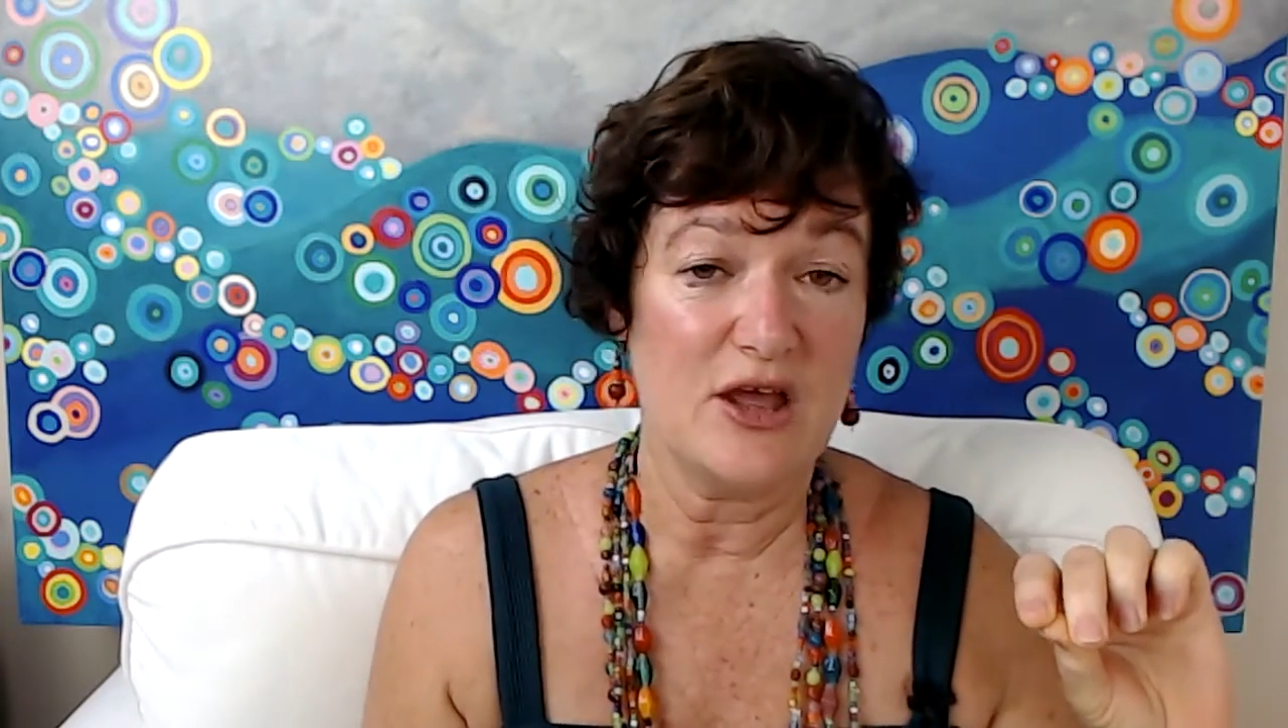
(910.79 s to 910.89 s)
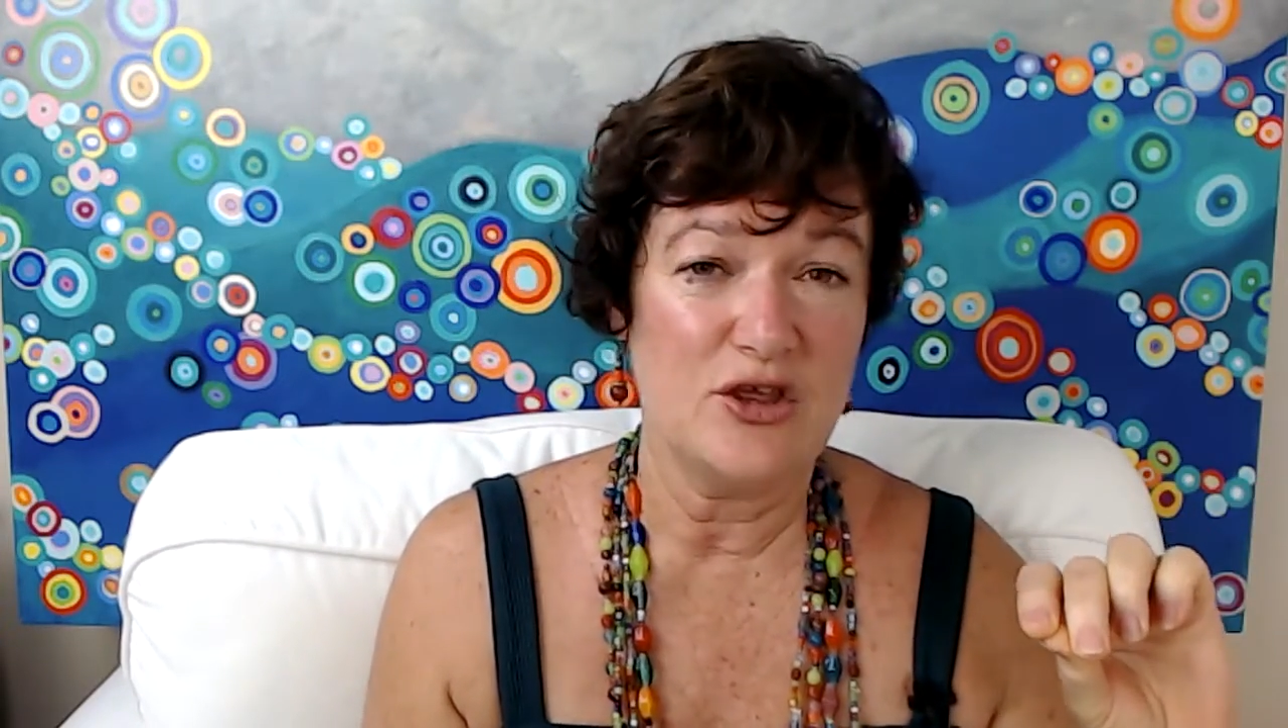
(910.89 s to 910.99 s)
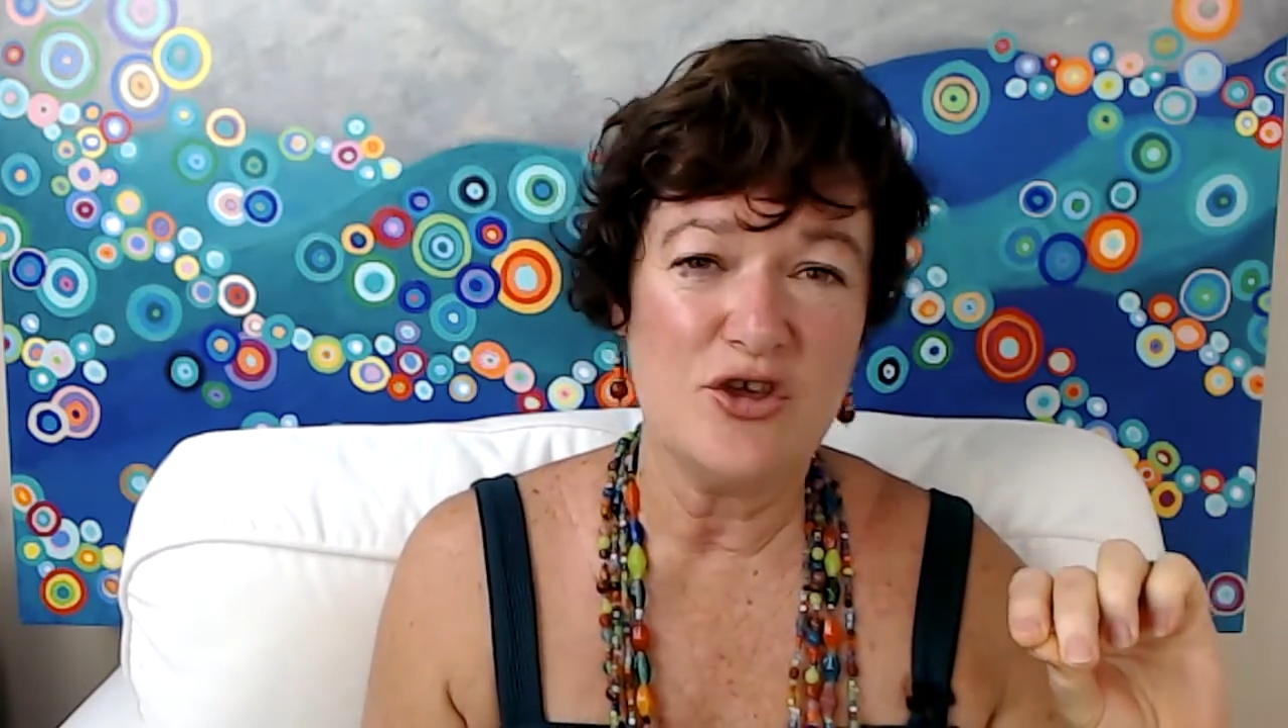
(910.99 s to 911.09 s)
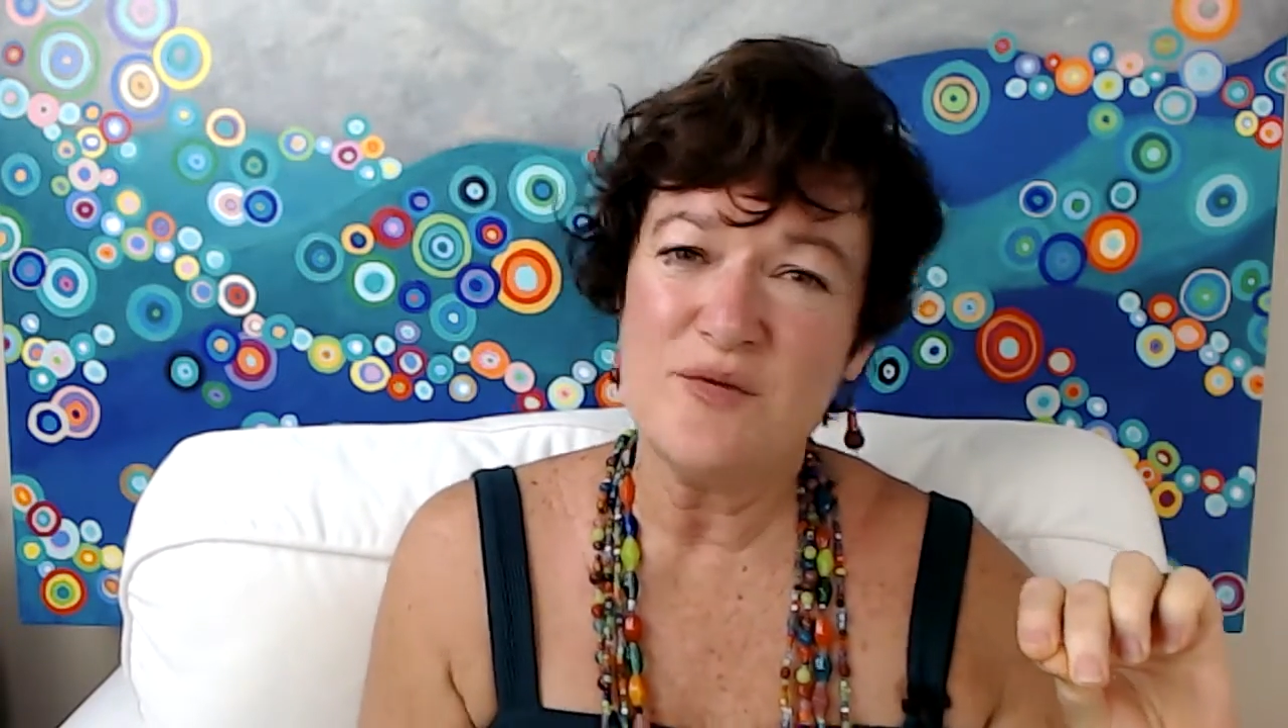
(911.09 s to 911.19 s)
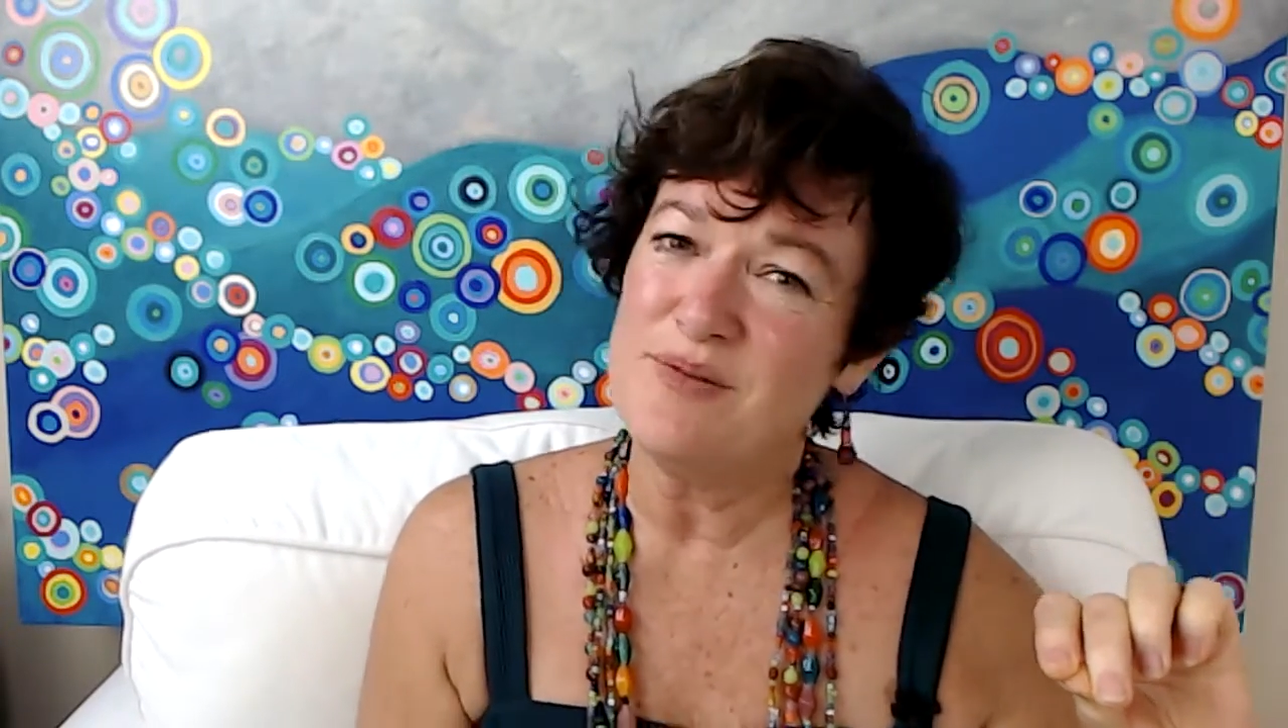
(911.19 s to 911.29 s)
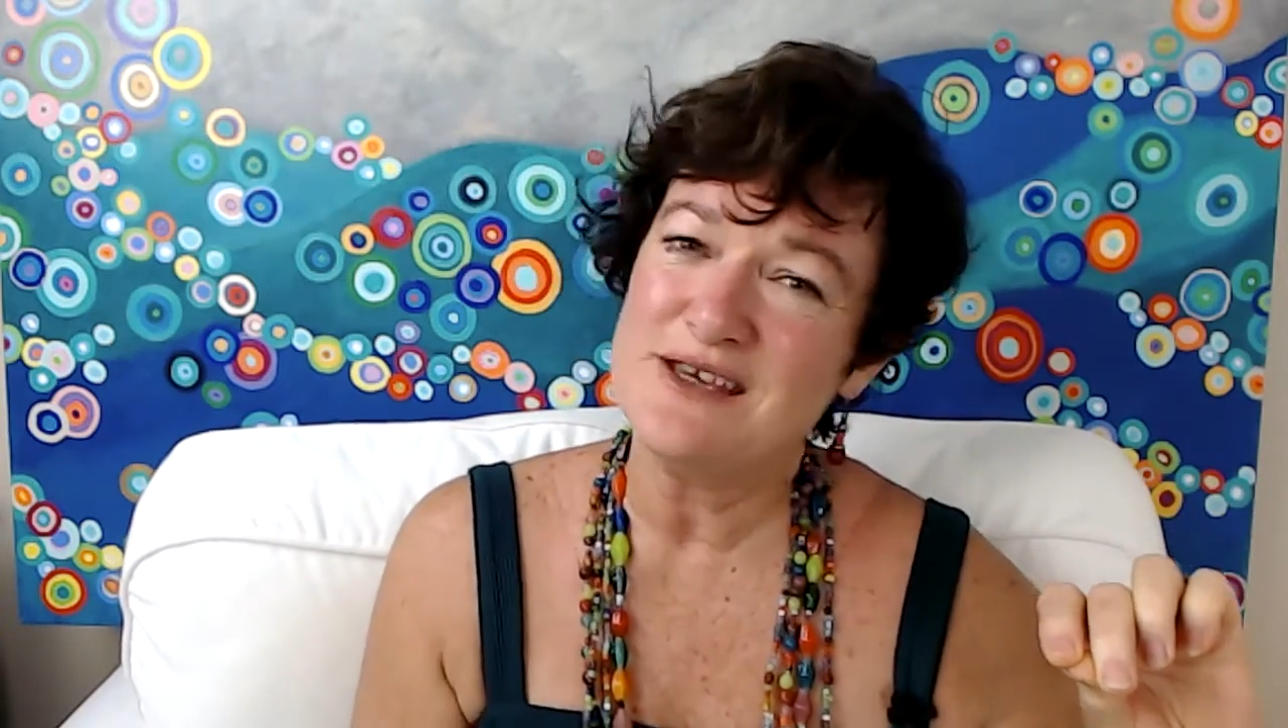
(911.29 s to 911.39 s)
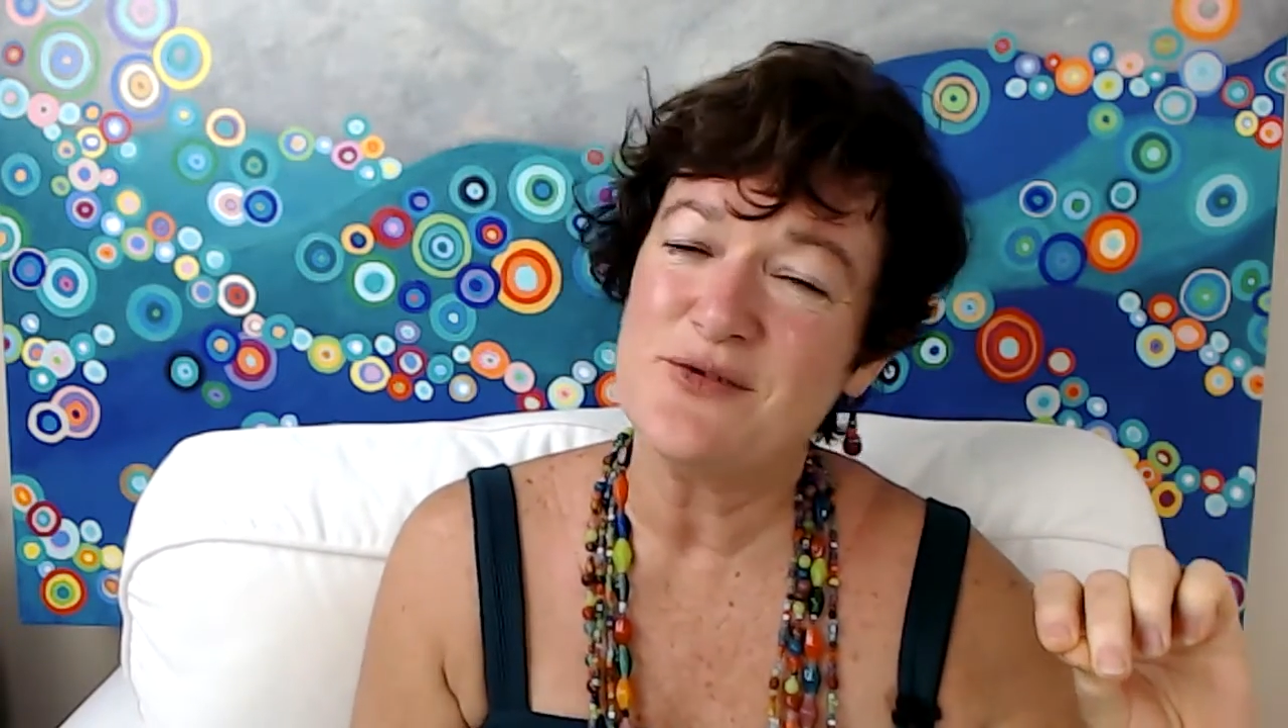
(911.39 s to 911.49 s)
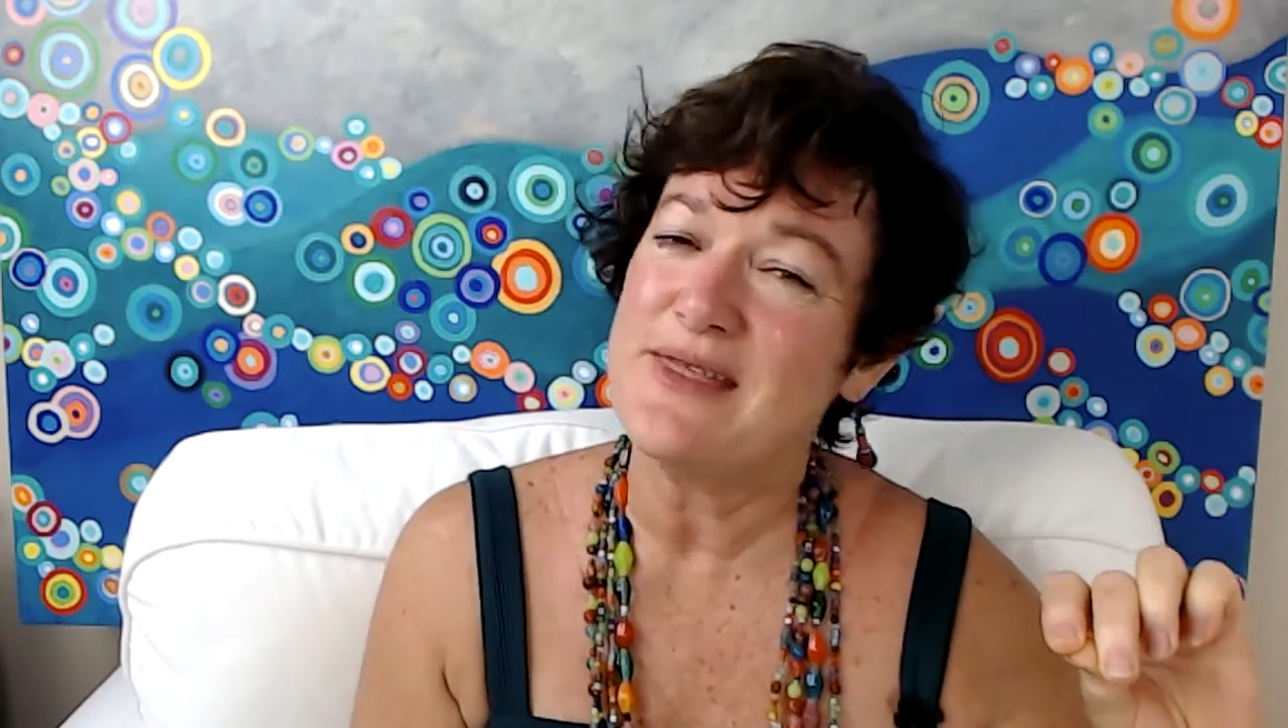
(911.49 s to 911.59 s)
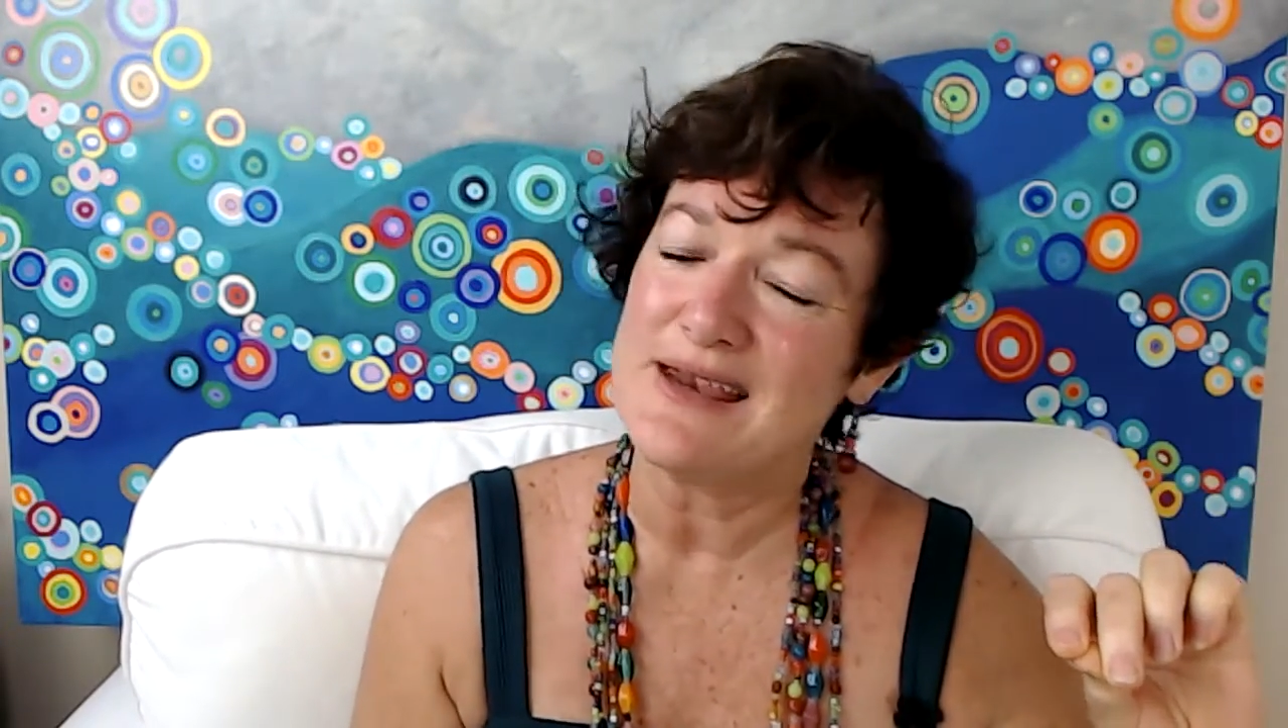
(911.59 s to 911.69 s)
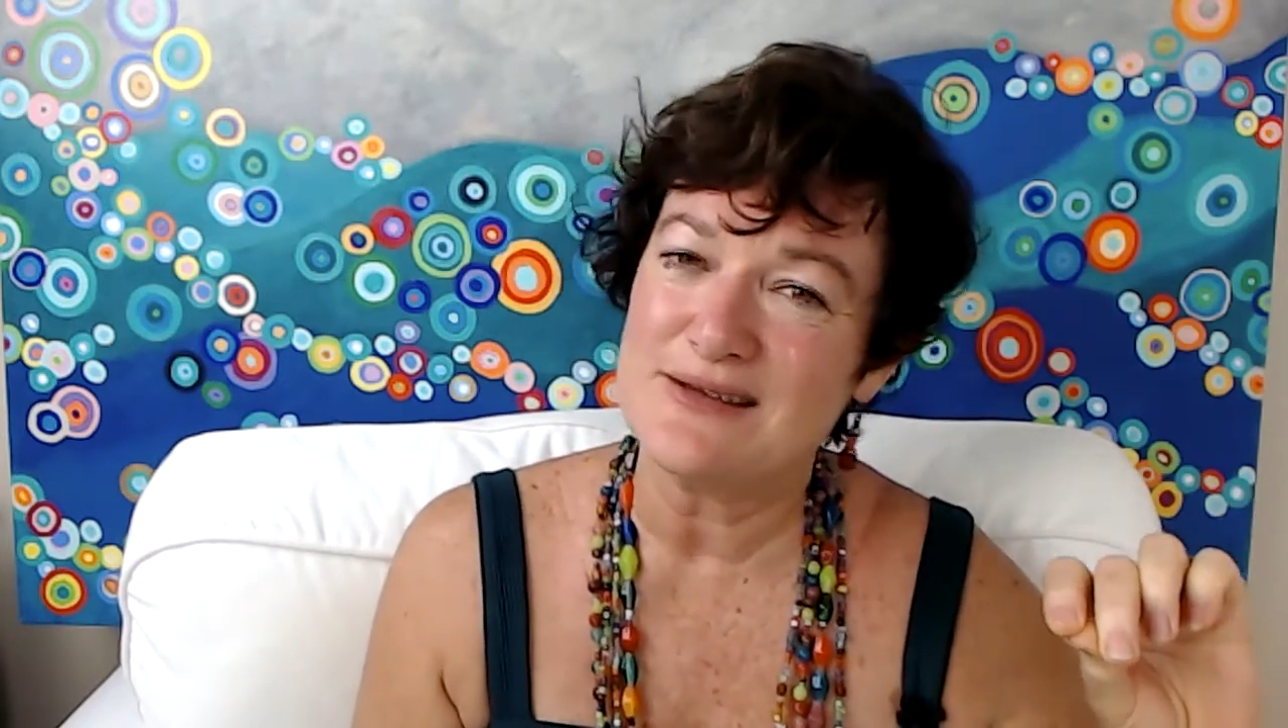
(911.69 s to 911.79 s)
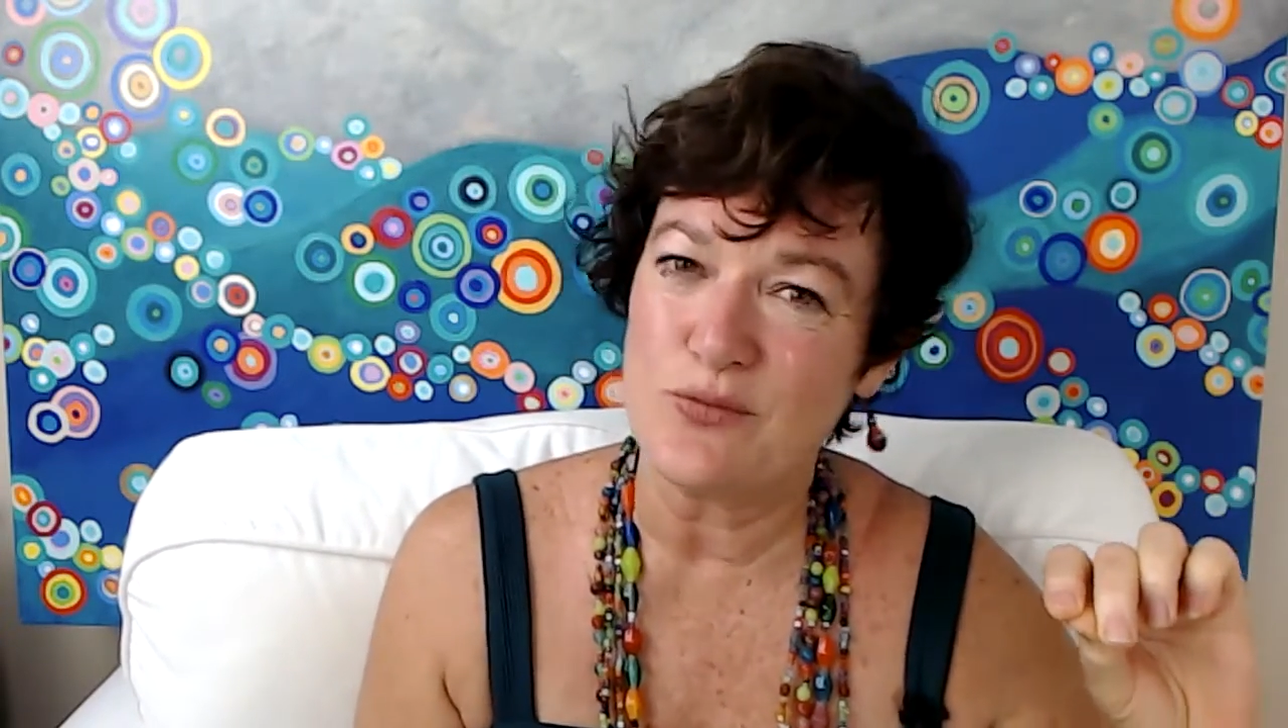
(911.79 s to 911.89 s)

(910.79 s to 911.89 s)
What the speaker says: you can be doing that as